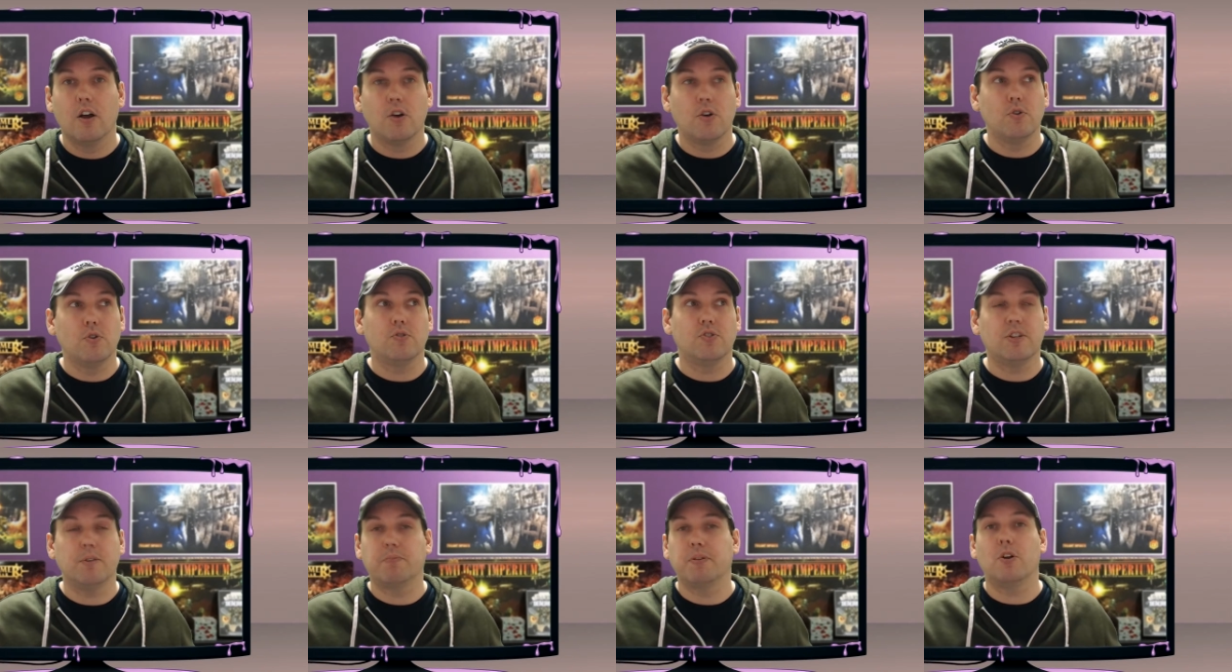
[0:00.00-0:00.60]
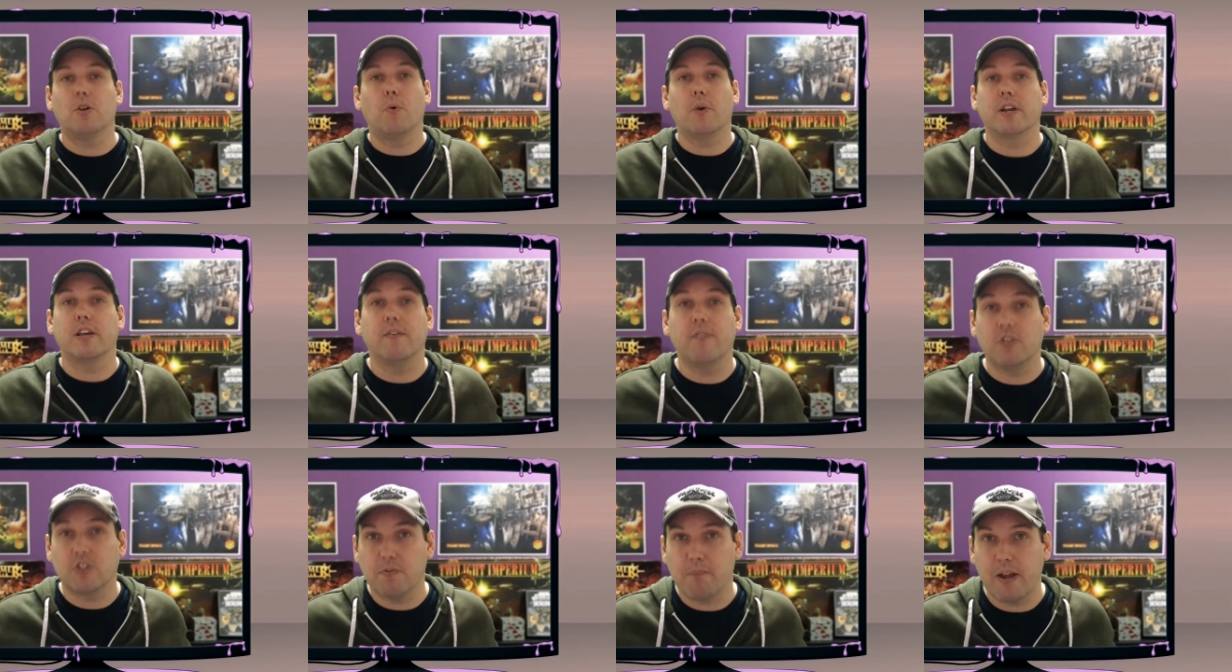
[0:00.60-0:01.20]
who simply don't want to give
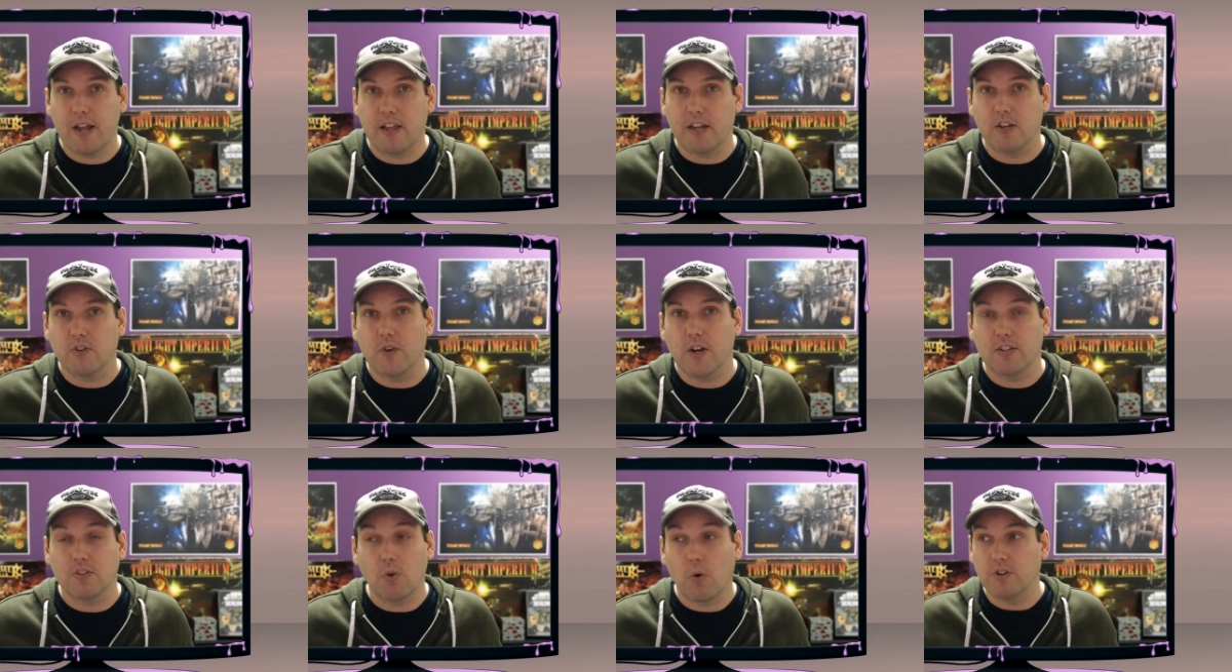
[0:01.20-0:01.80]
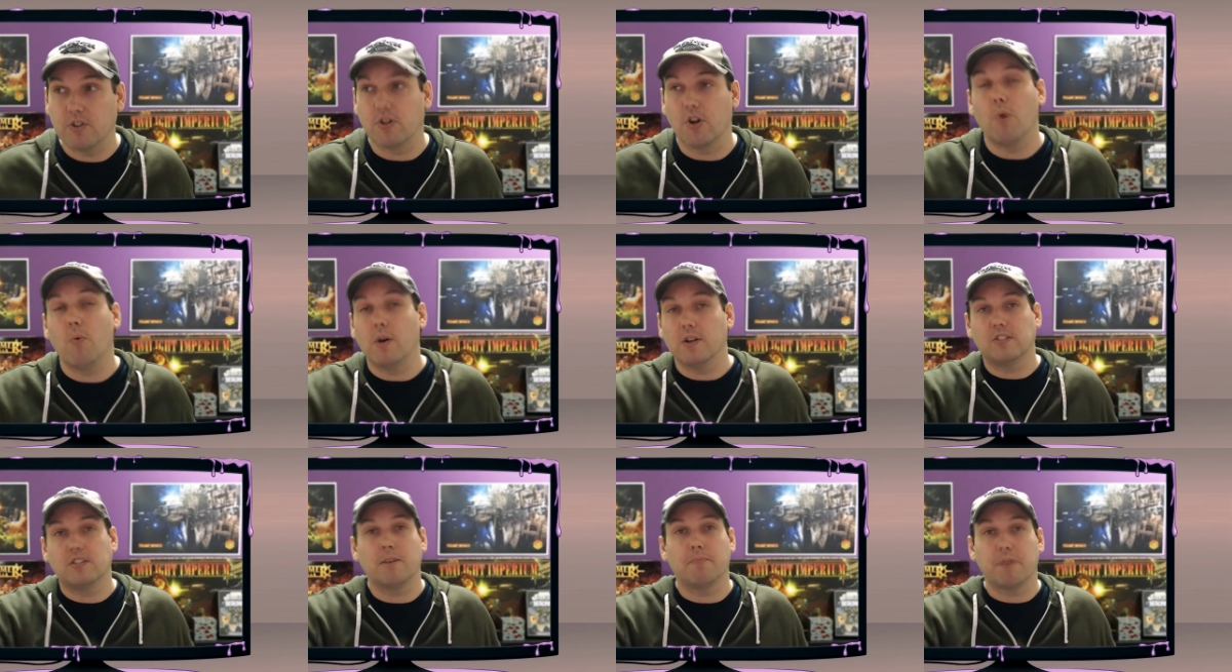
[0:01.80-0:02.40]
out your mailing address or don't
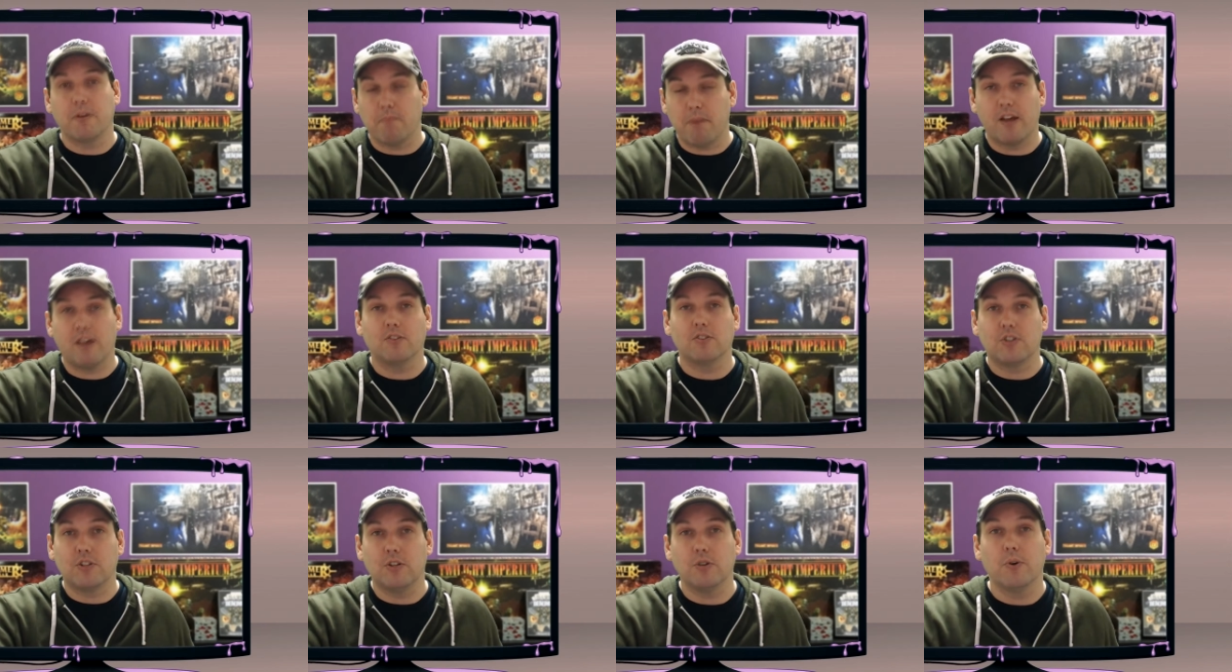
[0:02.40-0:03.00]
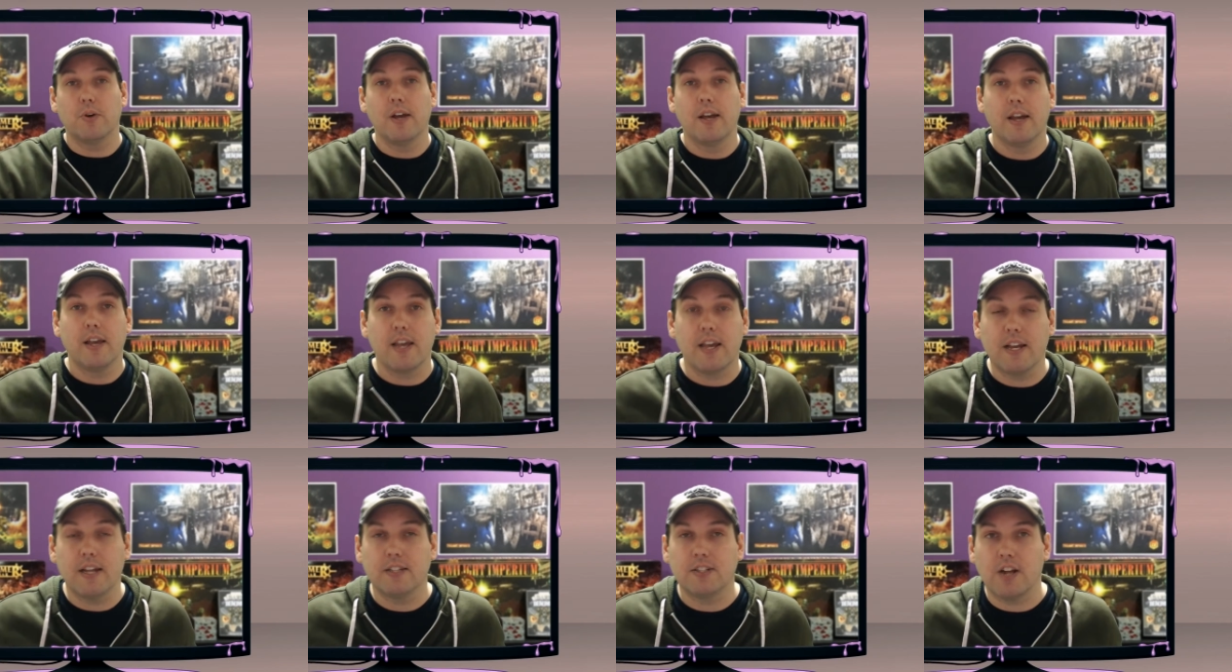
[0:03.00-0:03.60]
want something mailed to you
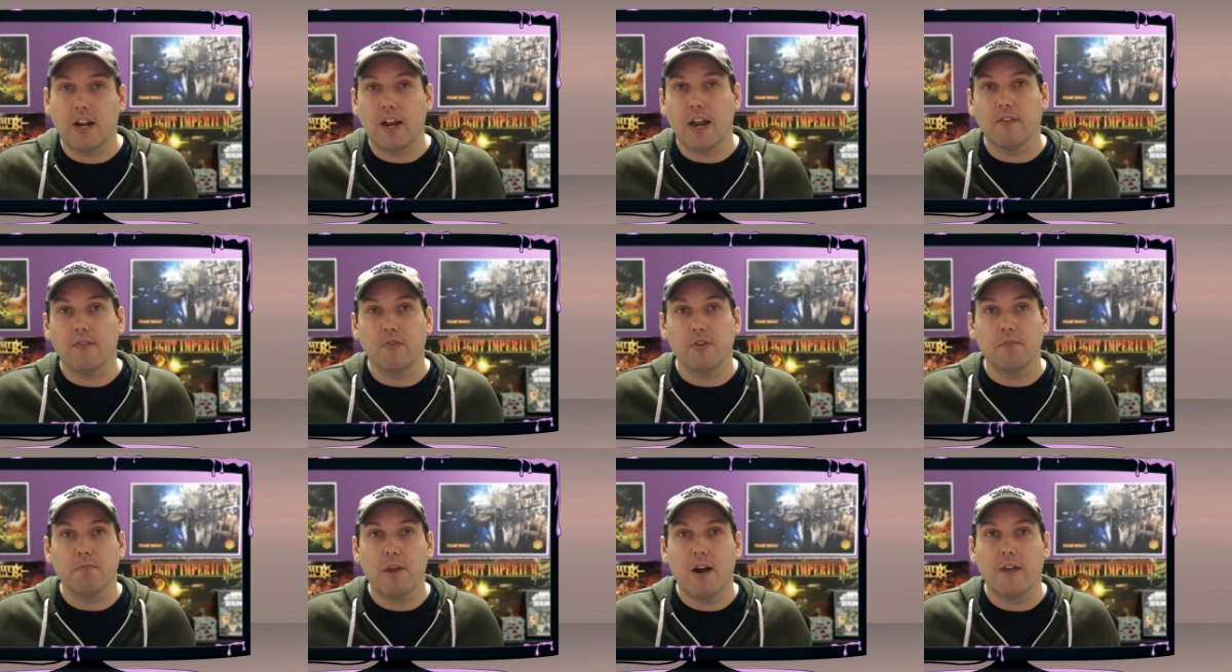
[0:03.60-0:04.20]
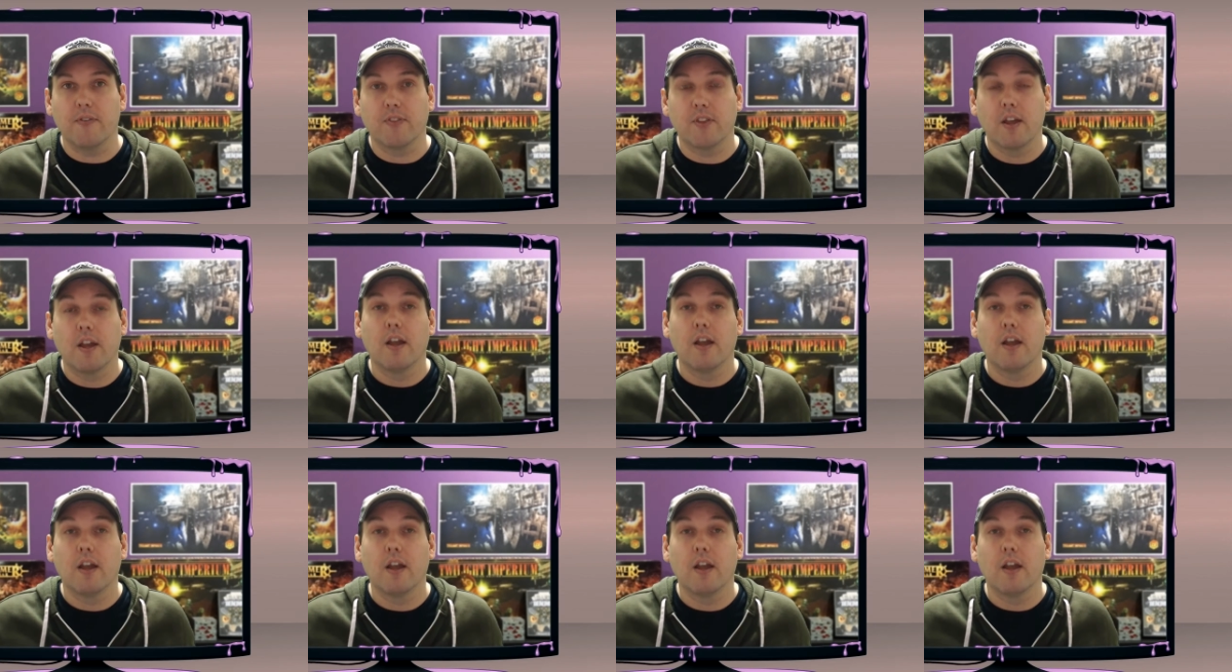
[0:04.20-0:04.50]
each and every month.